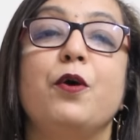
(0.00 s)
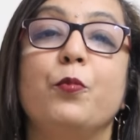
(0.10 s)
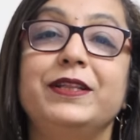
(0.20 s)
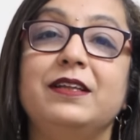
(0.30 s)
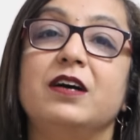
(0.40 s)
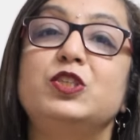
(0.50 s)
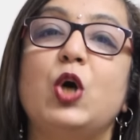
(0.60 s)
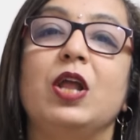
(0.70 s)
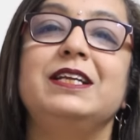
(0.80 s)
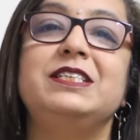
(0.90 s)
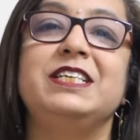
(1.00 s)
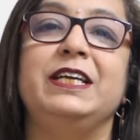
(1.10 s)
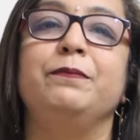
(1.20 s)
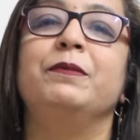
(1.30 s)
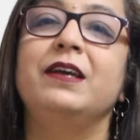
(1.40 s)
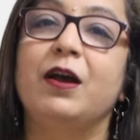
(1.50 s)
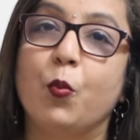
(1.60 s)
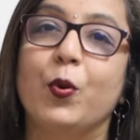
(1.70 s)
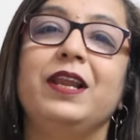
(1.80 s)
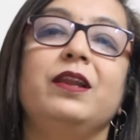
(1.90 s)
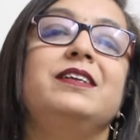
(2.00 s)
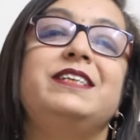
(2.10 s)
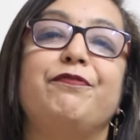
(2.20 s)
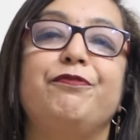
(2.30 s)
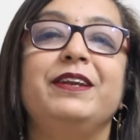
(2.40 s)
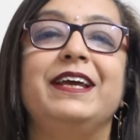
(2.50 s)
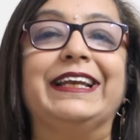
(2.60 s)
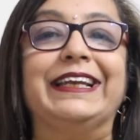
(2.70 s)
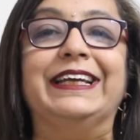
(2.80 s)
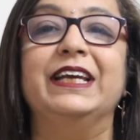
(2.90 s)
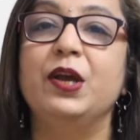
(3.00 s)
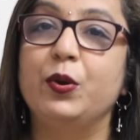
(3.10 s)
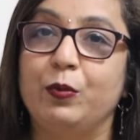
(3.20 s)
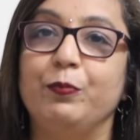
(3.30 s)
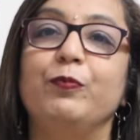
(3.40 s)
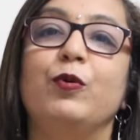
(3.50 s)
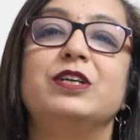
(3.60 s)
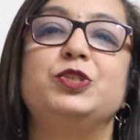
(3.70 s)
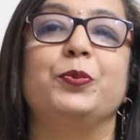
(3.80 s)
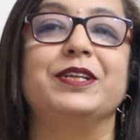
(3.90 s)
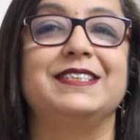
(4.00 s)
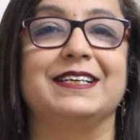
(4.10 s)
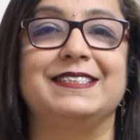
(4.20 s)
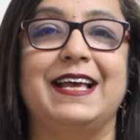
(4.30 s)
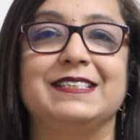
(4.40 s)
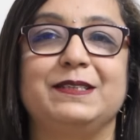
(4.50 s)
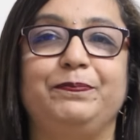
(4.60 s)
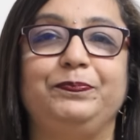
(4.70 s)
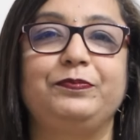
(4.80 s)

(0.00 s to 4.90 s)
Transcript: with a solid team will definitely work towards success.